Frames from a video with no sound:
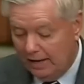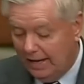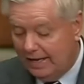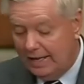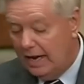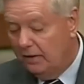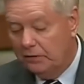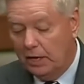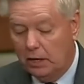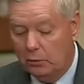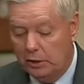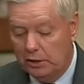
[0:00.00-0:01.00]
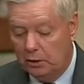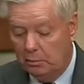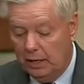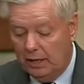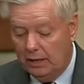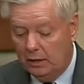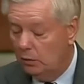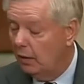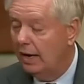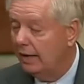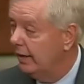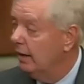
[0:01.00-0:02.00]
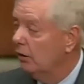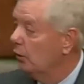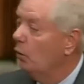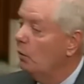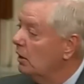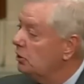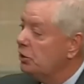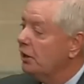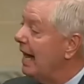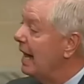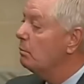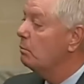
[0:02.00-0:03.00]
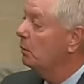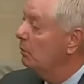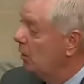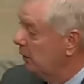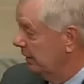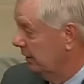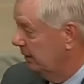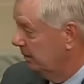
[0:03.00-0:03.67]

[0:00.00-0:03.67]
And after I read her bio, I now know why she got promoted.